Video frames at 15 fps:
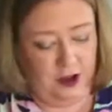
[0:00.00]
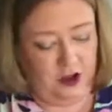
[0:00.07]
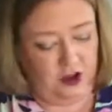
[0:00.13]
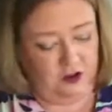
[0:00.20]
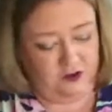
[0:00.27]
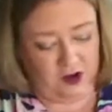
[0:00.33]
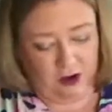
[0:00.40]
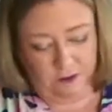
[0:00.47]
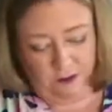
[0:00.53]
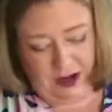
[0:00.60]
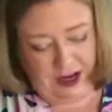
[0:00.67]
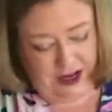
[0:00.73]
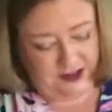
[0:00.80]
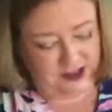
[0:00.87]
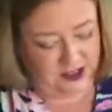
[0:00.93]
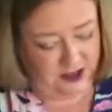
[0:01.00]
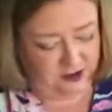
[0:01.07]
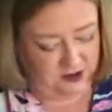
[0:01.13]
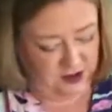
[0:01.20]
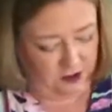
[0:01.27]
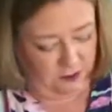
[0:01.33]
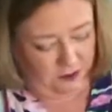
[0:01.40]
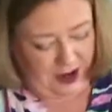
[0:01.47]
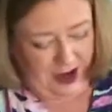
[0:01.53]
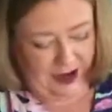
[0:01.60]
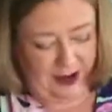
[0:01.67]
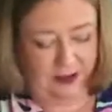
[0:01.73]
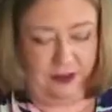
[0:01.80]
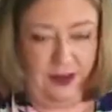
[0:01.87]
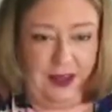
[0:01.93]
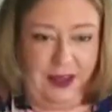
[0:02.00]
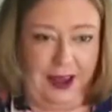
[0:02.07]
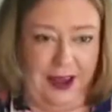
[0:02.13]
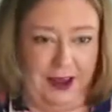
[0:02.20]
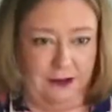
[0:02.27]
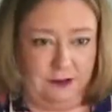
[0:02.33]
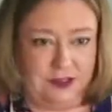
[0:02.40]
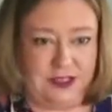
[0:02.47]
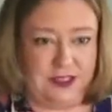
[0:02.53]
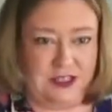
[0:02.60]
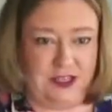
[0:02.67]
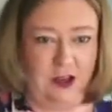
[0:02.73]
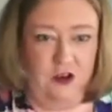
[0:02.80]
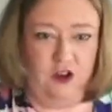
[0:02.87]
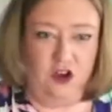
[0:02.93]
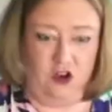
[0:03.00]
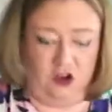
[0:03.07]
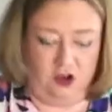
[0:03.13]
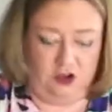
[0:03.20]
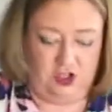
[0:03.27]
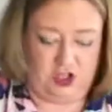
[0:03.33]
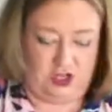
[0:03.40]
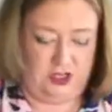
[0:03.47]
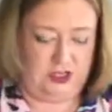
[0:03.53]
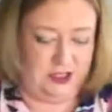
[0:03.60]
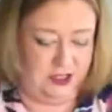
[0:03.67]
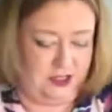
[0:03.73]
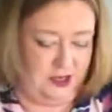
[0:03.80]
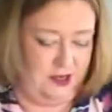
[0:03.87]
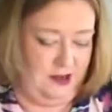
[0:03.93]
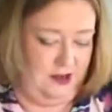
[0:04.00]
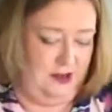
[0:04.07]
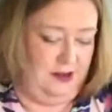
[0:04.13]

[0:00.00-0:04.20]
You don't need to do anything else. So you can just